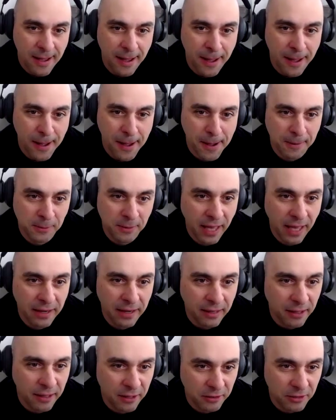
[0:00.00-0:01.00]
So they had
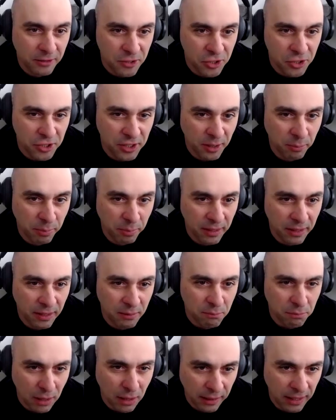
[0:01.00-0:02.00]
an internship
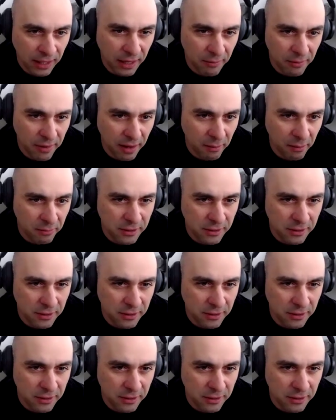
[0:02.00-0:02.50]
in Bulgaria,